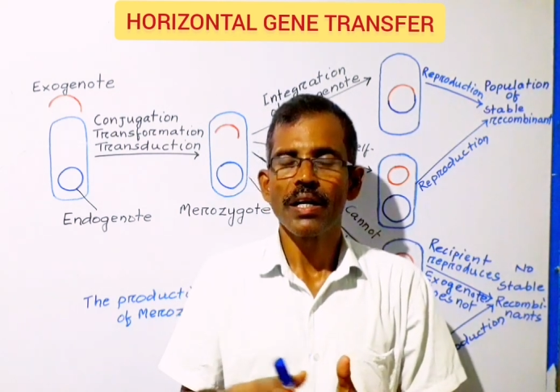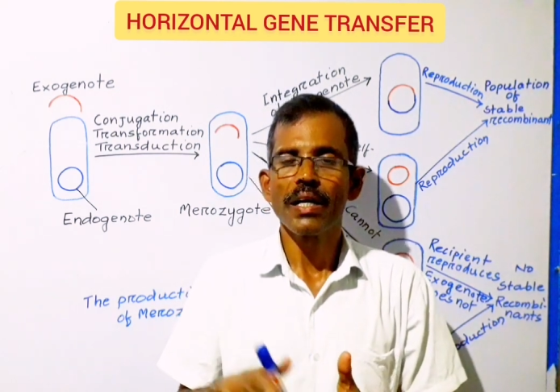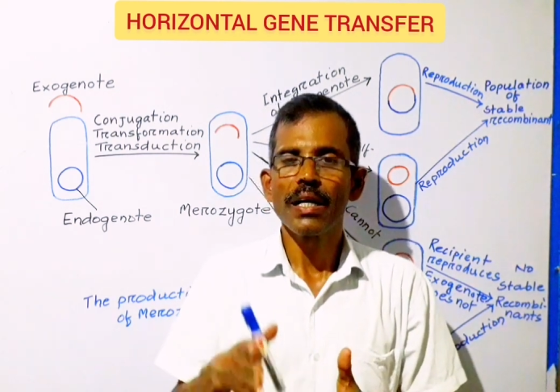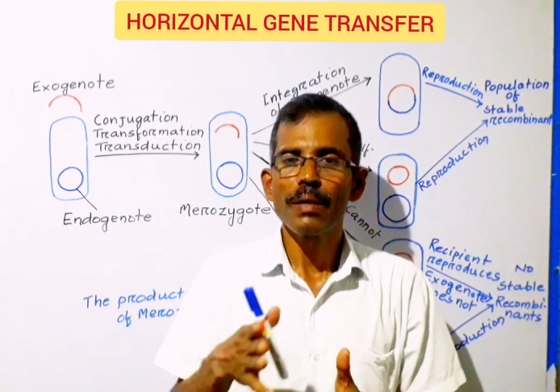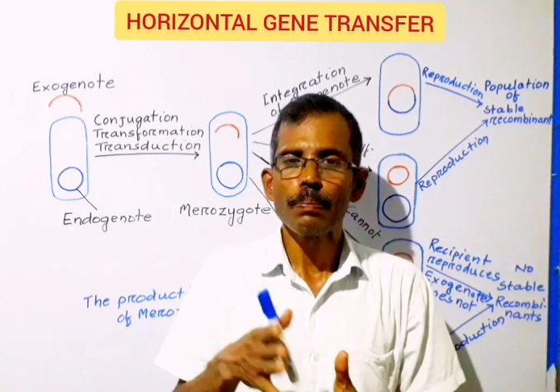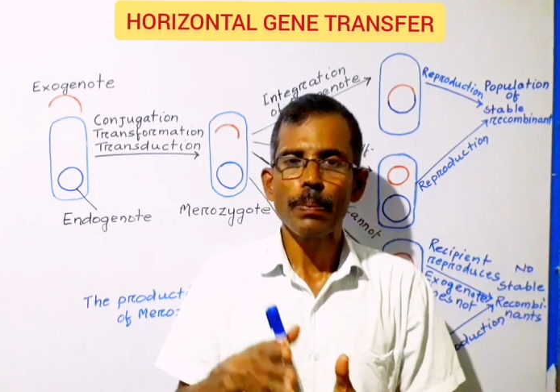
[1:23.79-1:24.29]

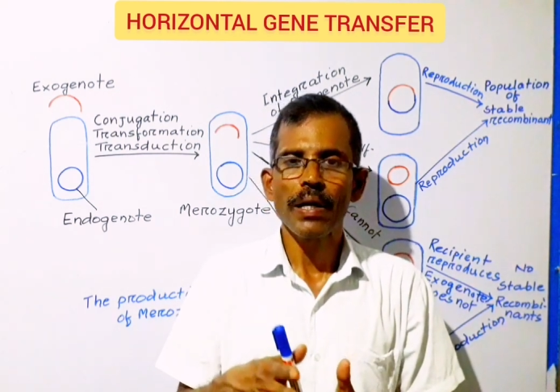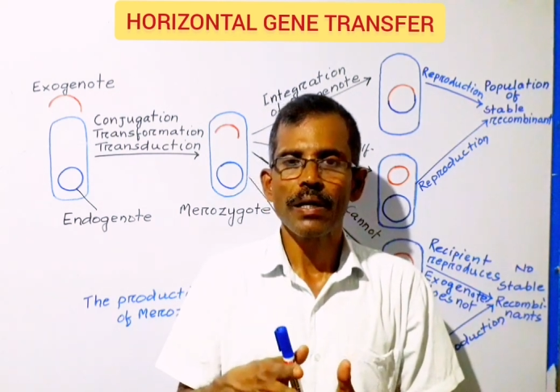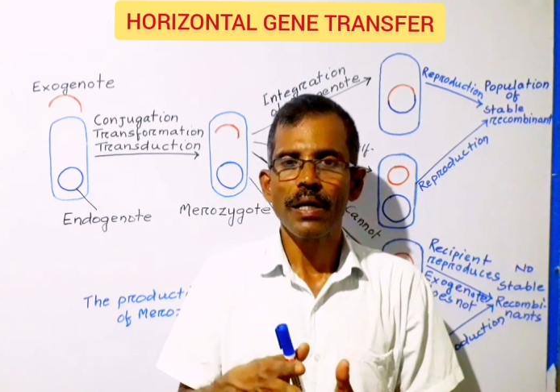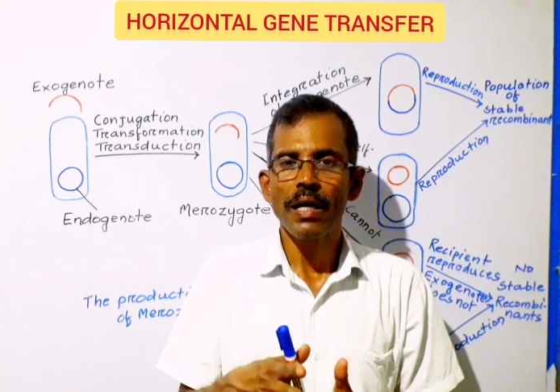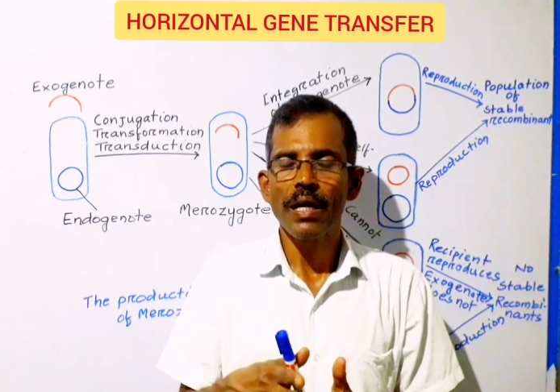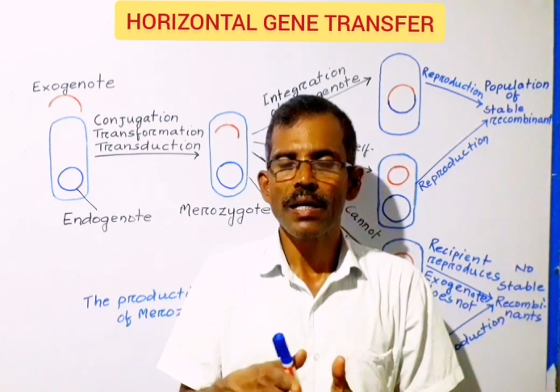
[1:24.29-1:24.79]

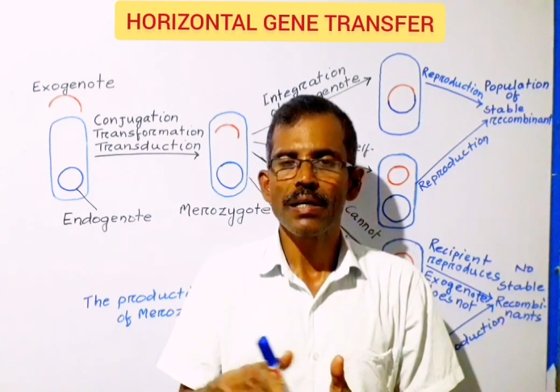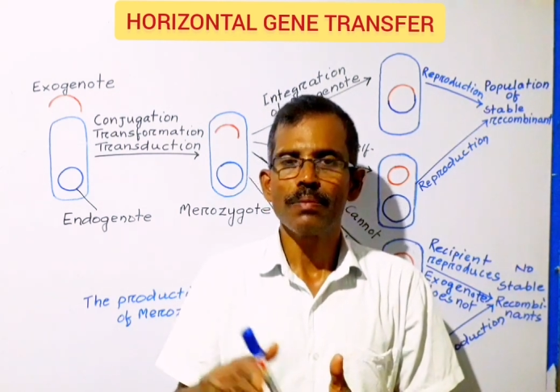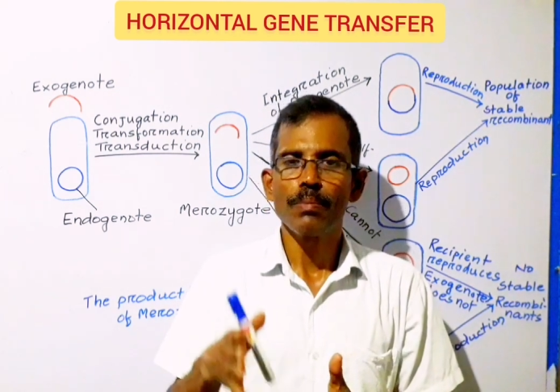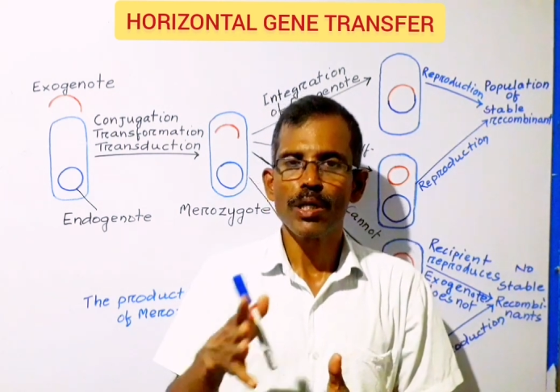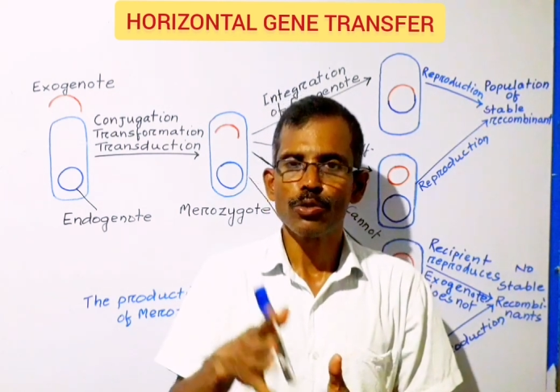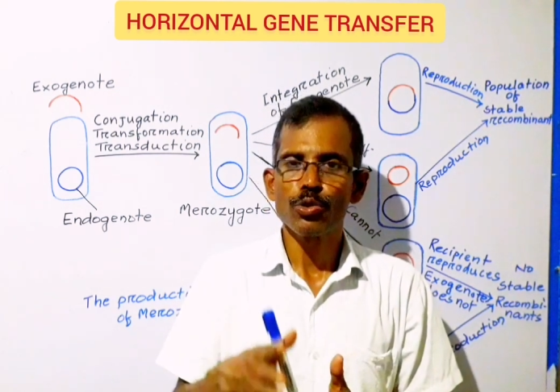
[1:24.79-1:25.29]
independent
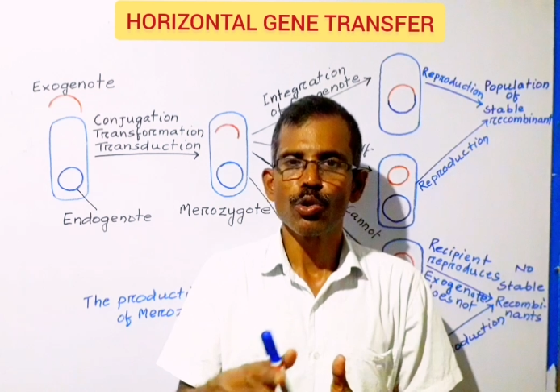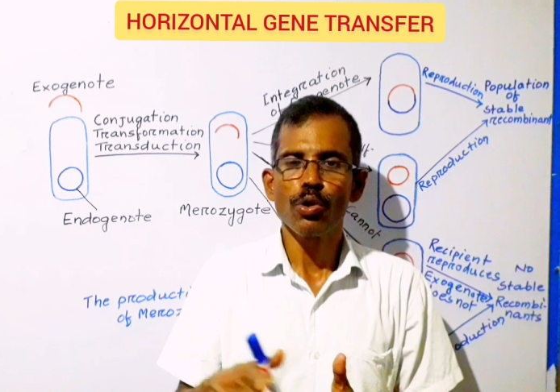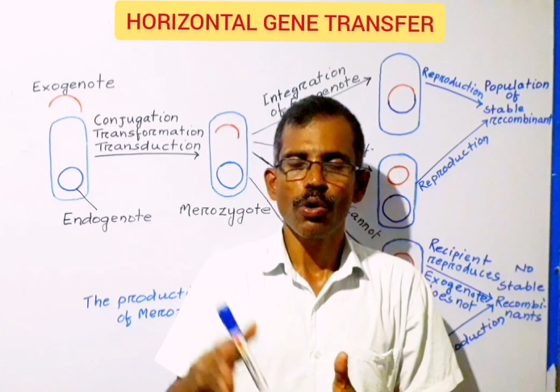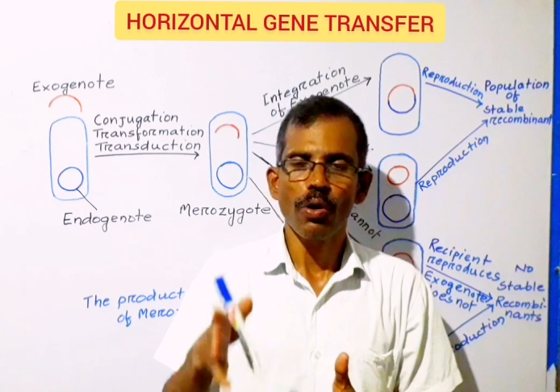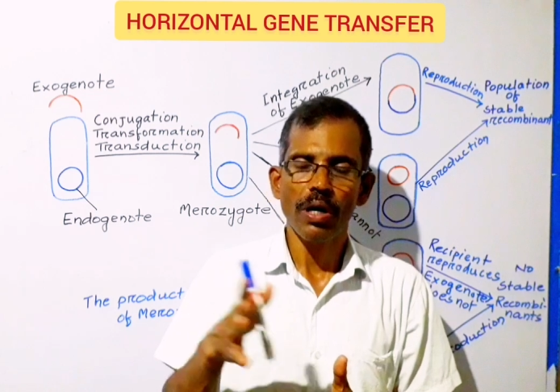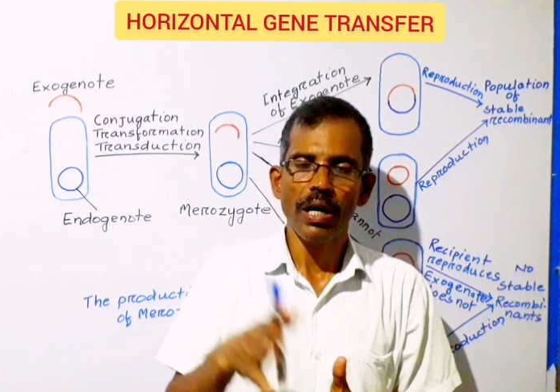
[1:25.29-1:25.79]

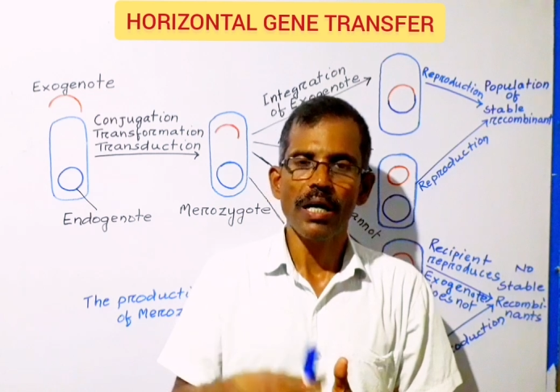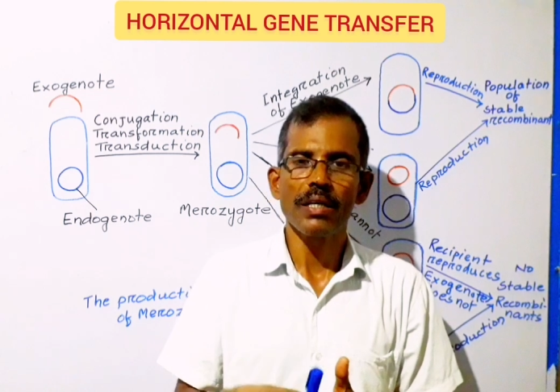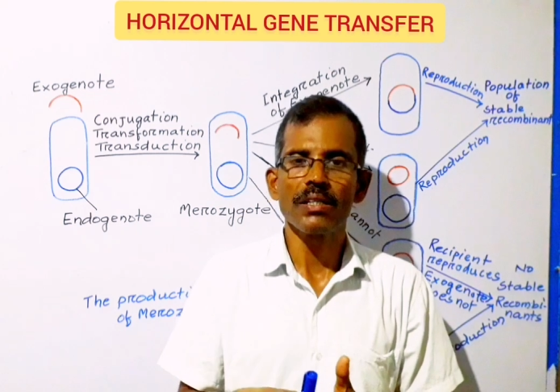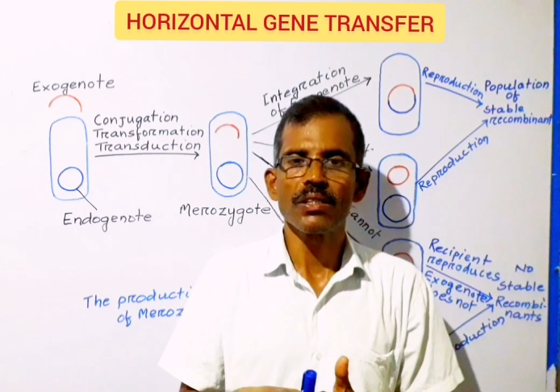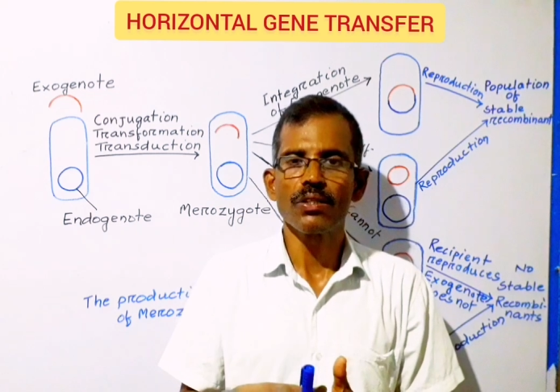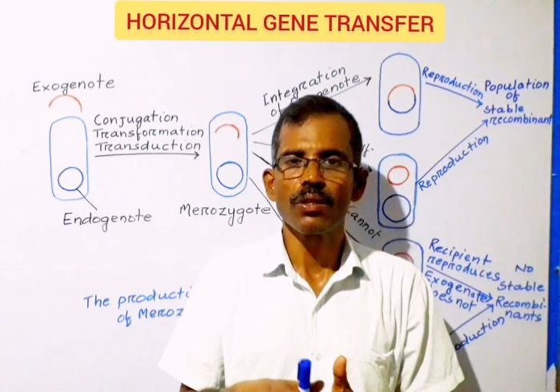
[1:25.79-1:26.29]
mature
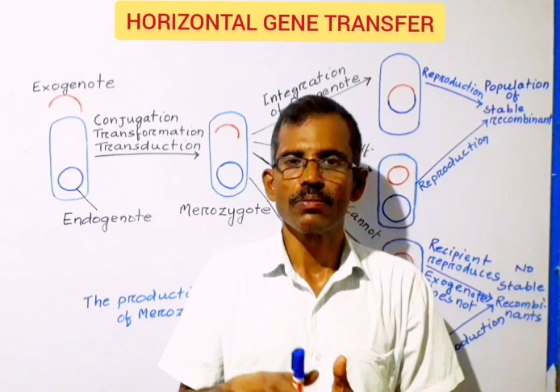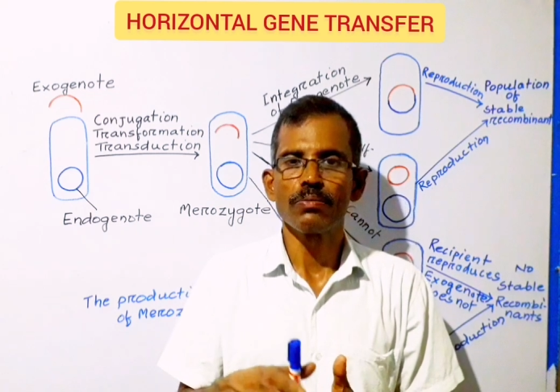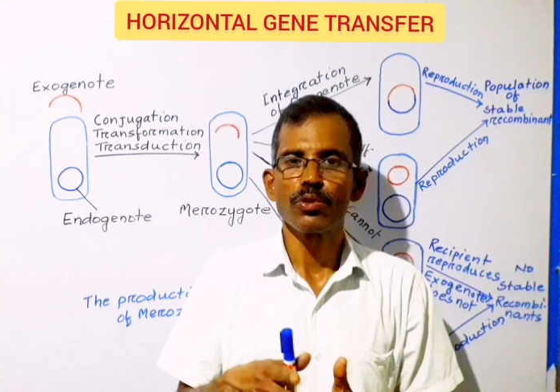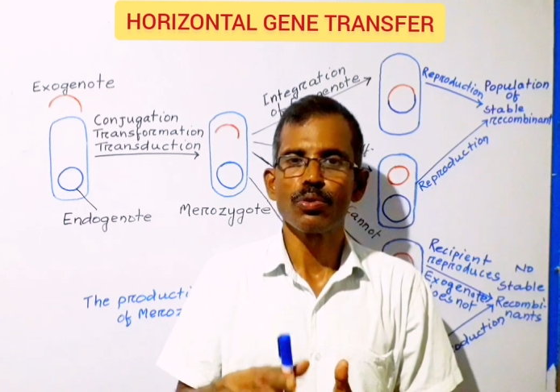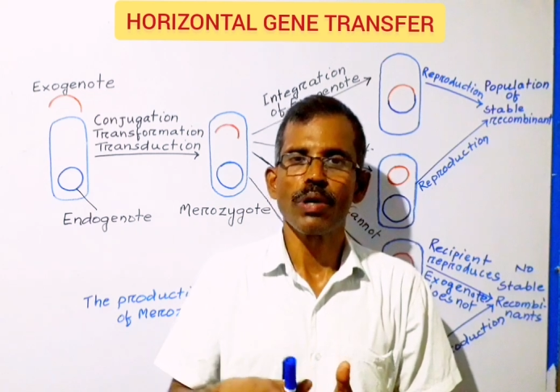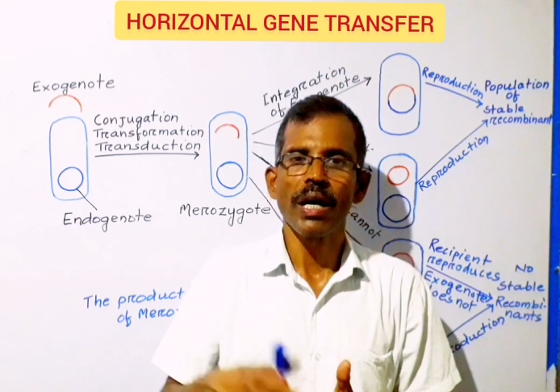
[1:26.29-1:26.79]

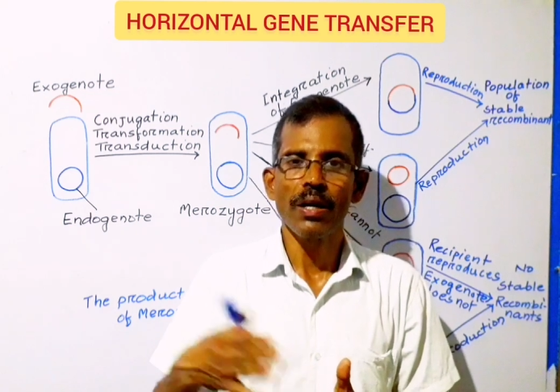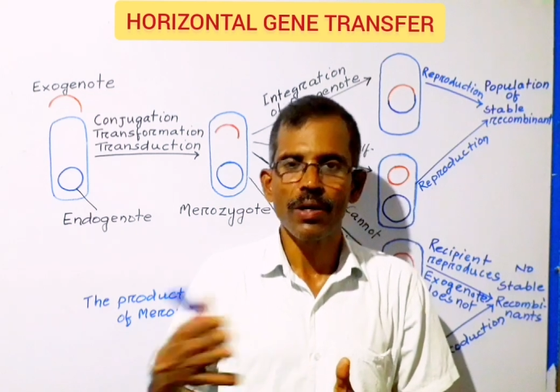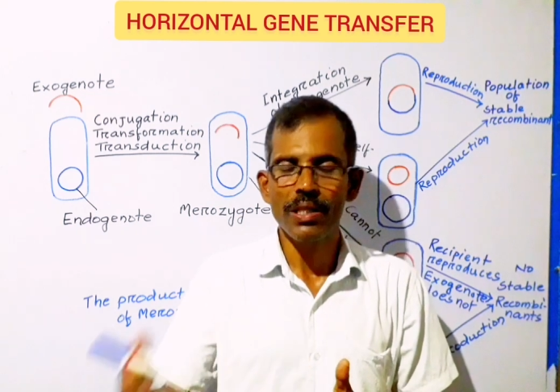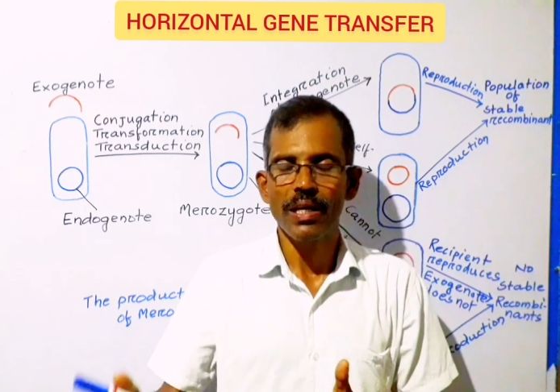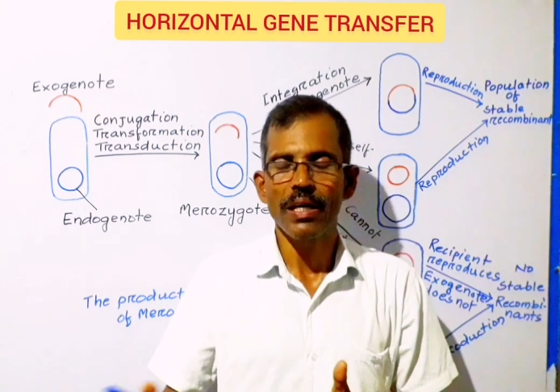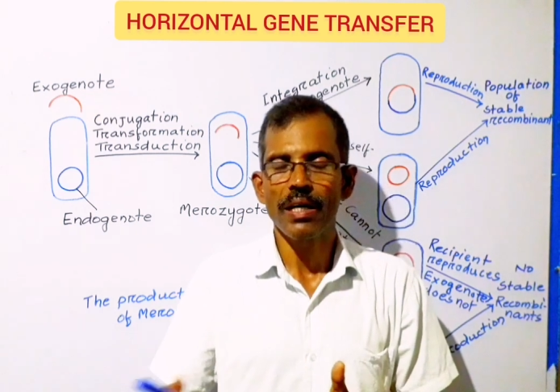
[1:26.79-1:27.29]
organism to
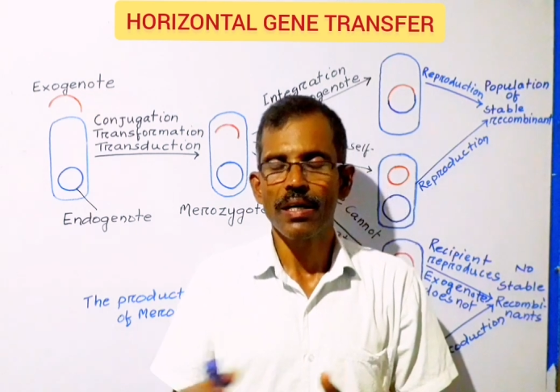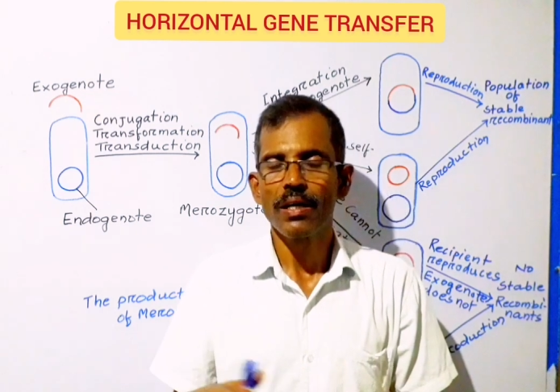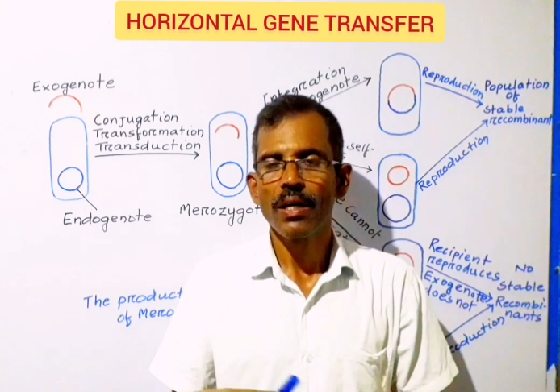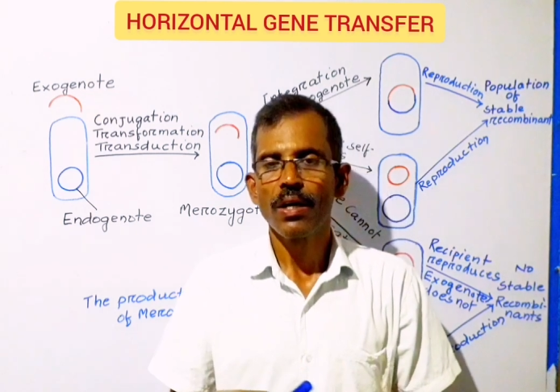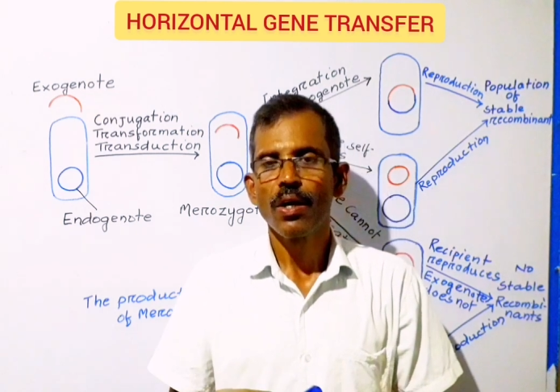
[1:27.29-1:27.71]
another,